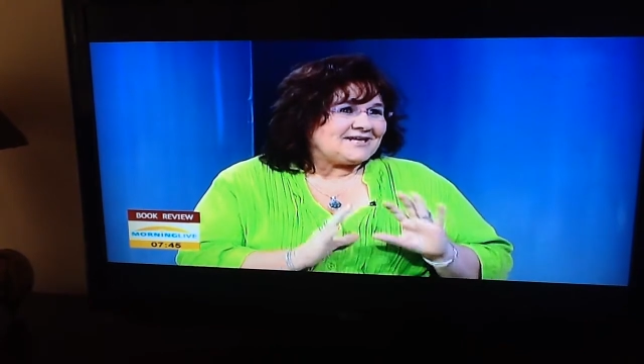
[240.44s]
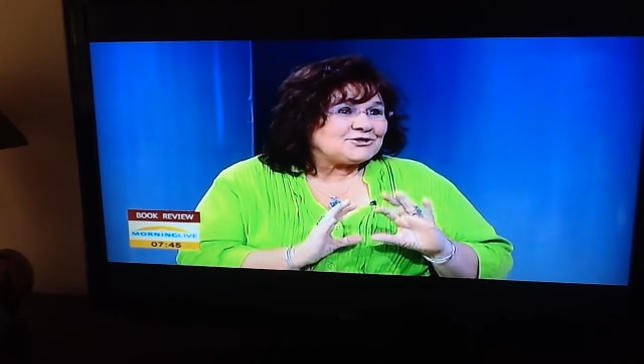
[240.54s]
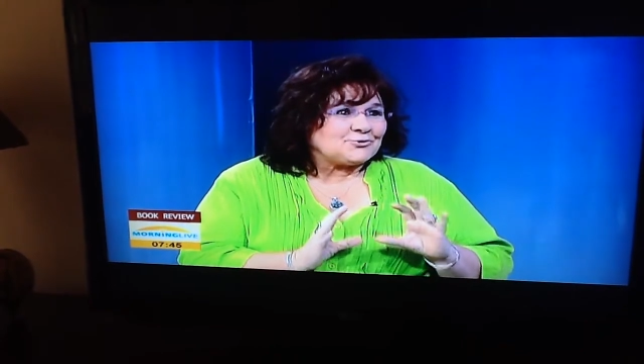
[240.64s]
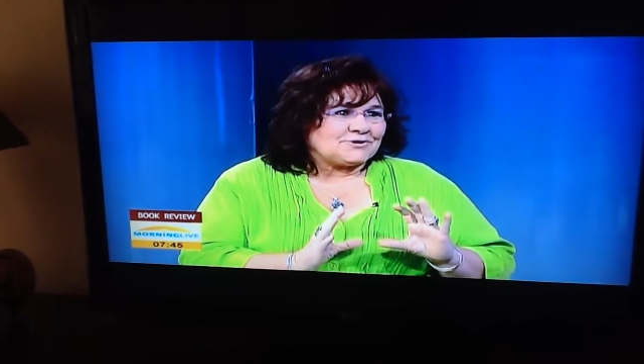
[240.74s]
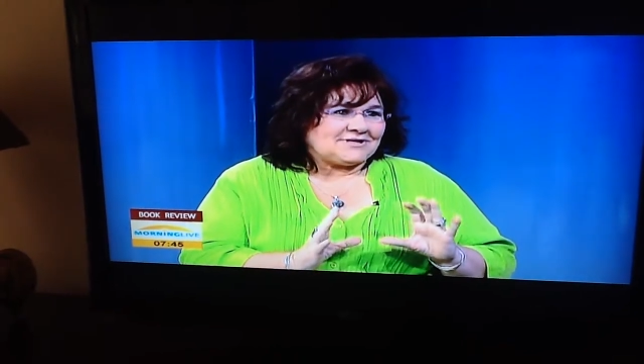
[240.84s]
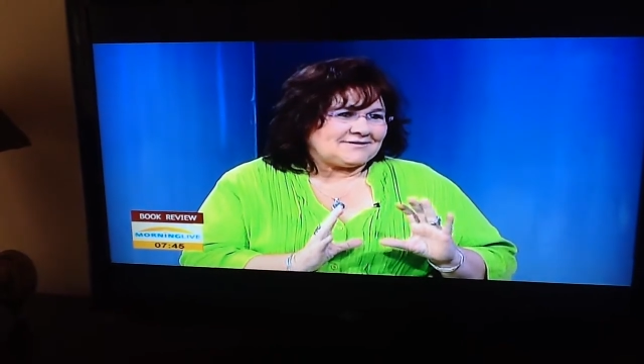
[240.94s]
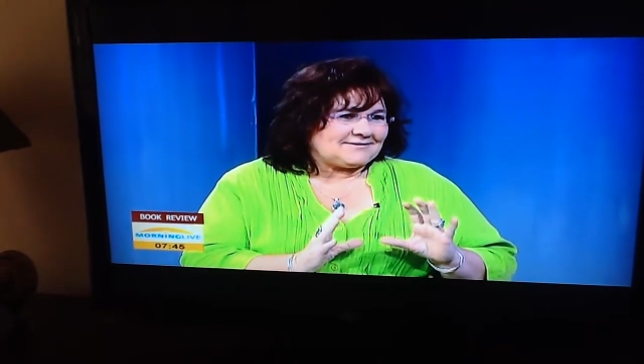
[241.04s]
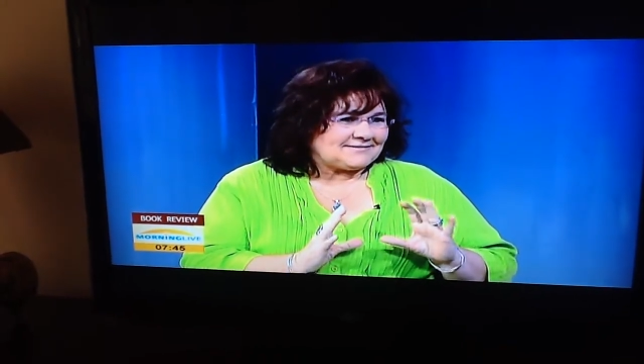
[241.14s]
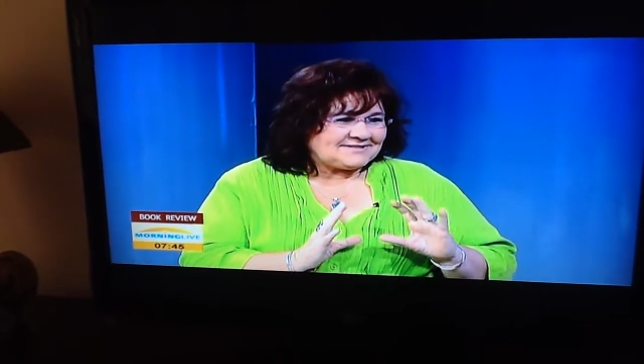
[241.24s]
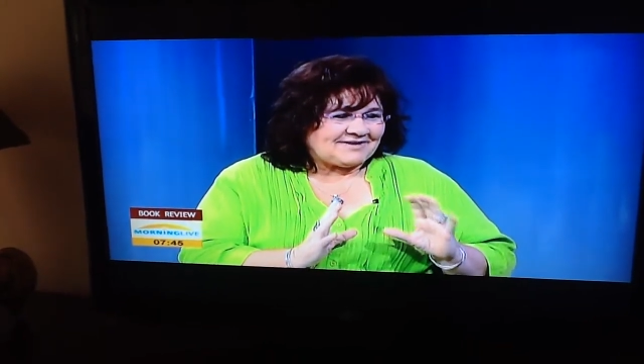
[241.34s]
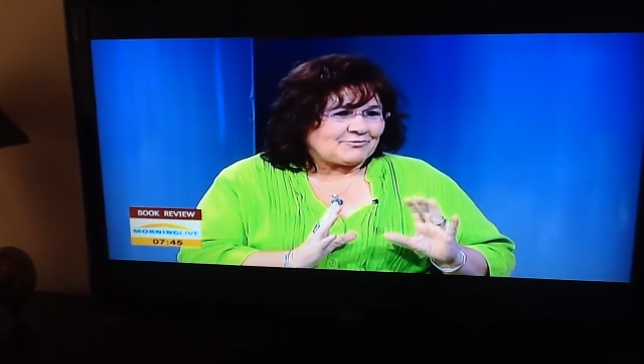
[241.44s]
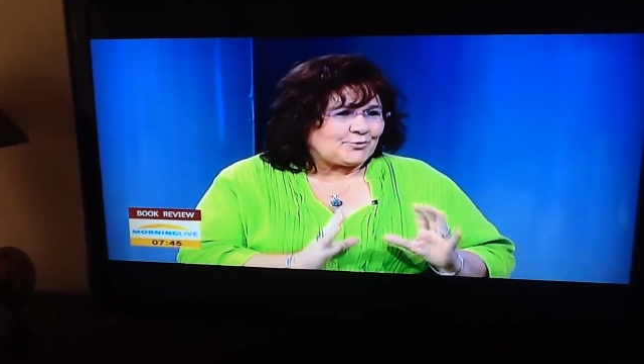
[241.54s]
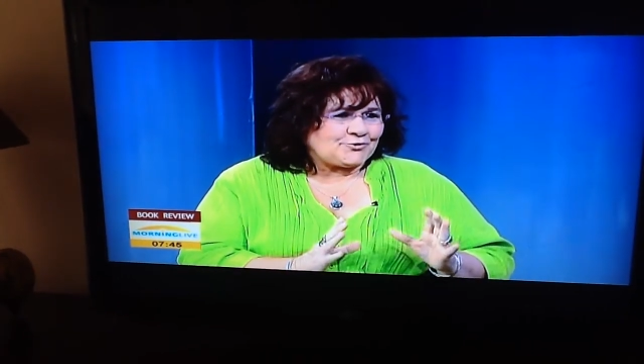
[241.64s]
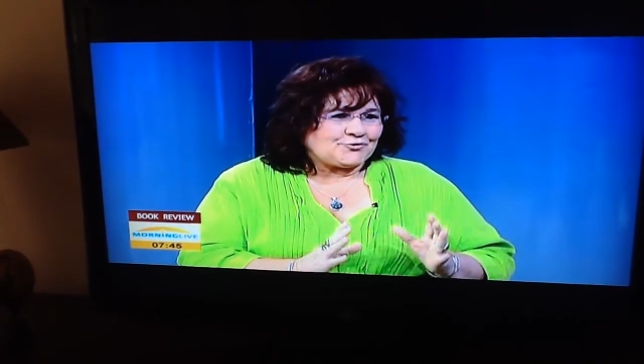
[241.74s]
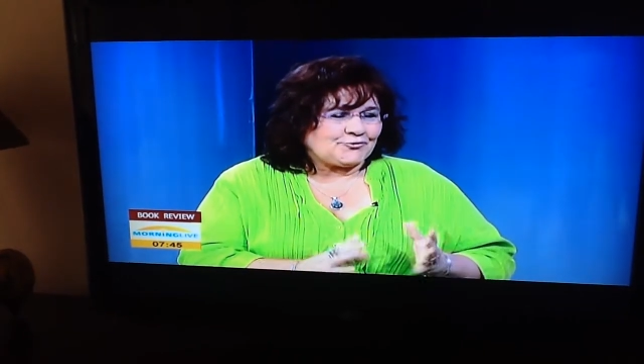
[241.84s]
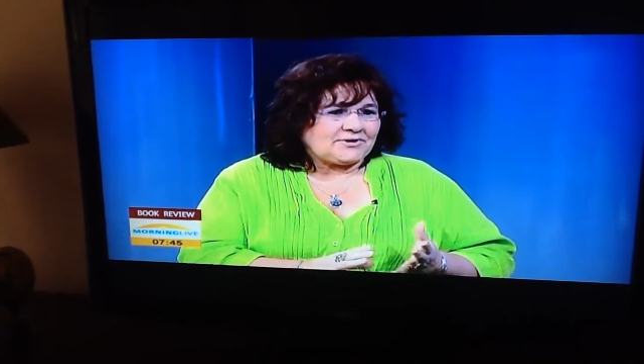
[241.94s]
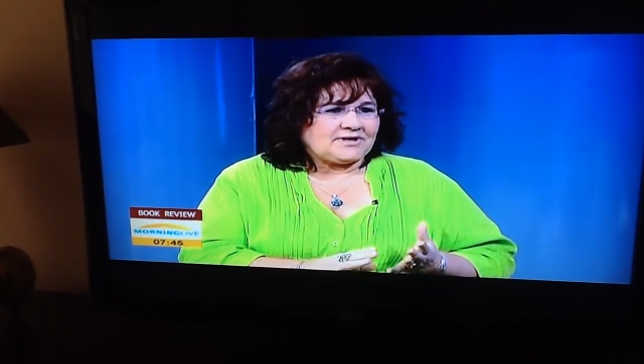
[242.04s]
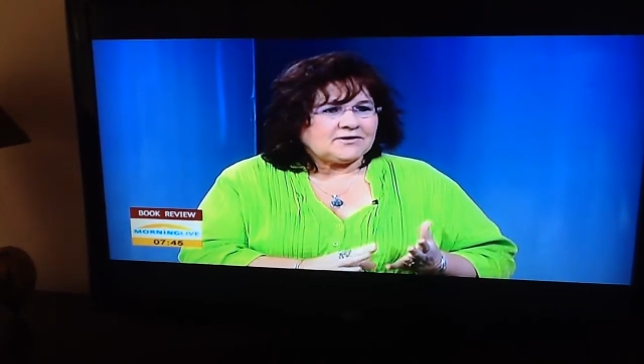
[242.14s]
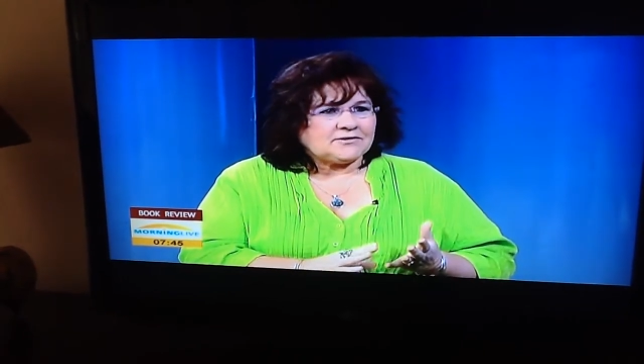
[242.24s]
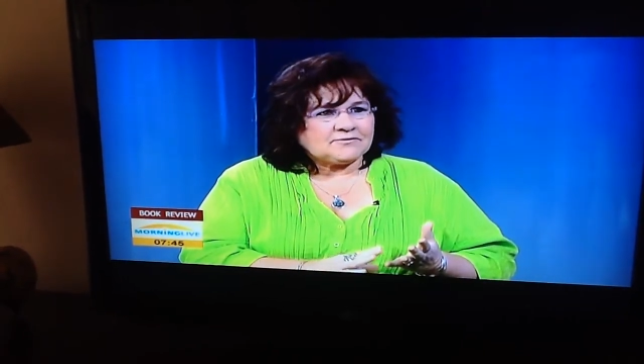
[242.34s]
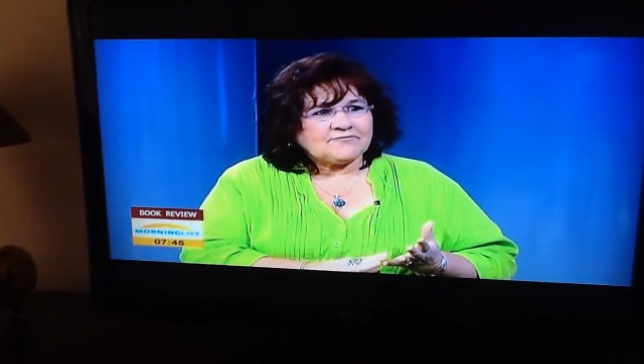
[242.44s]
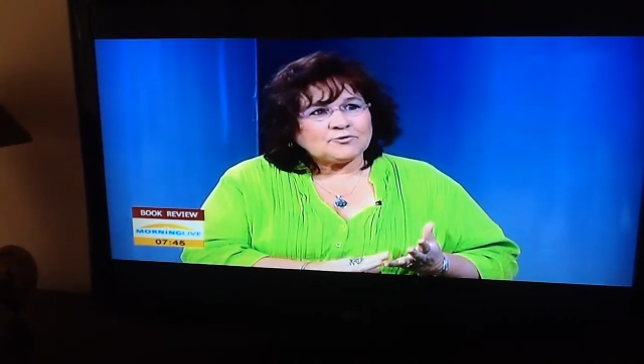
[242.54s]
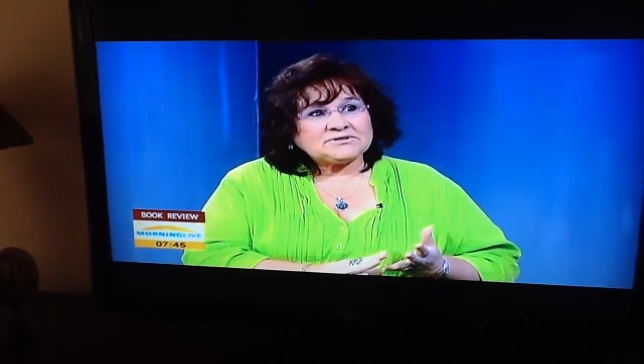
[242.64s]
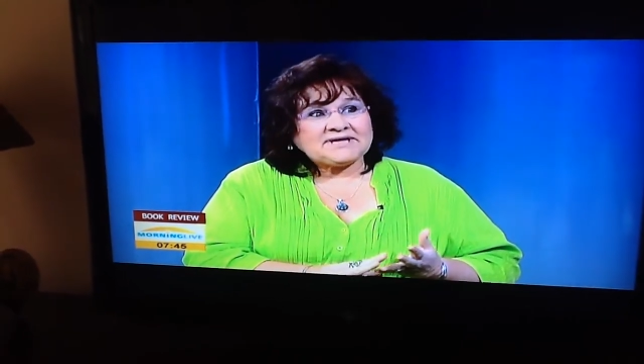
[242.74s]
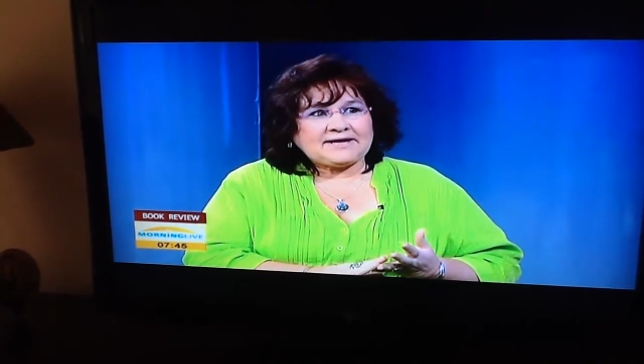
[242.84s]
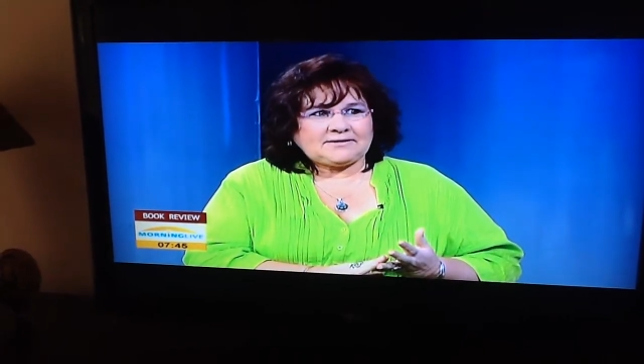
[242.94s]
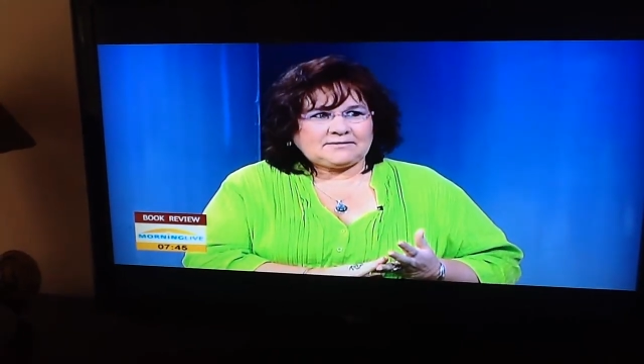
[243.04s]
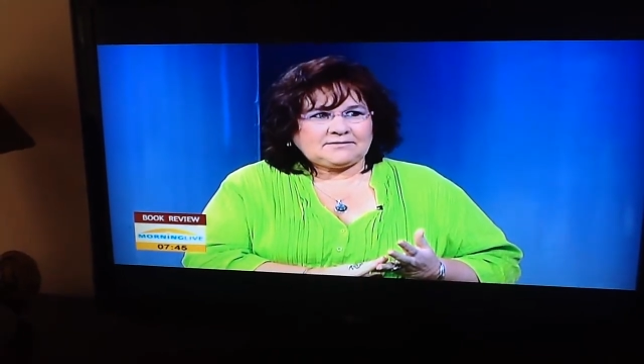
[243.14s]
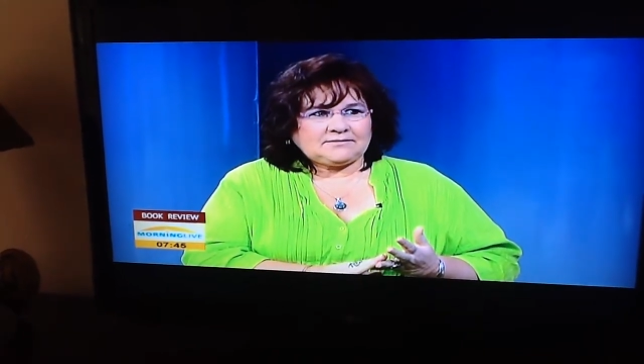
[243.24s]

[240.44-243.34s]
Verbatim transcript: short little seven-word story, for sale,